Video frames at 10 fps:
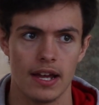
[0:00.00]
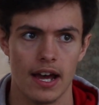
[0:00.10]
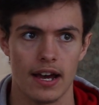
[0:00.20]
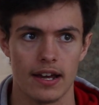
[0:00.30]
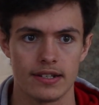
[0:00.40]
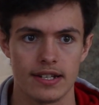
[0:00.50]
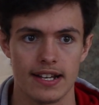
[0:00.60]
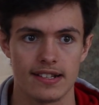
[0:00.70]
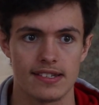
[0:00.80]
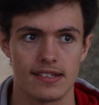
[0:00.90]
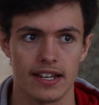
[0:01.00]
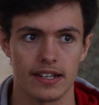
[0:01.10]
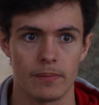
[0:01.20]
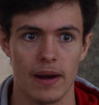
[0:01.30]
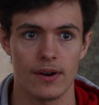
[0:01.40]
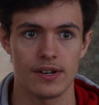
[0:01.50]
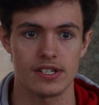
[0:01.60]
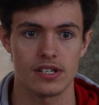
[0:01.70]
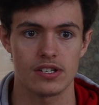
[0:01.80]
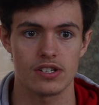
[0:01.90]
And it's, in
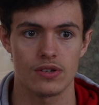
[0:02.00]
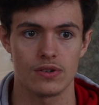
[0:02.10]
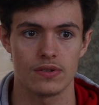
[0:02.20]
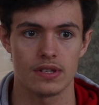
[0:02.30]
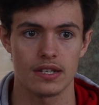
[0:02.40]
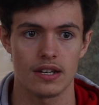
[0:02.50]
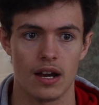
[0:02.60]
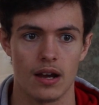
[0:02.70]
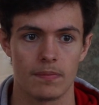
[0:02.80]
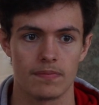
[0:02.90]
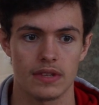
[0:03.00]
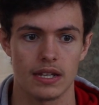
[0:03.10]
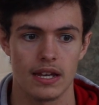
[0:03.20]
comparison to the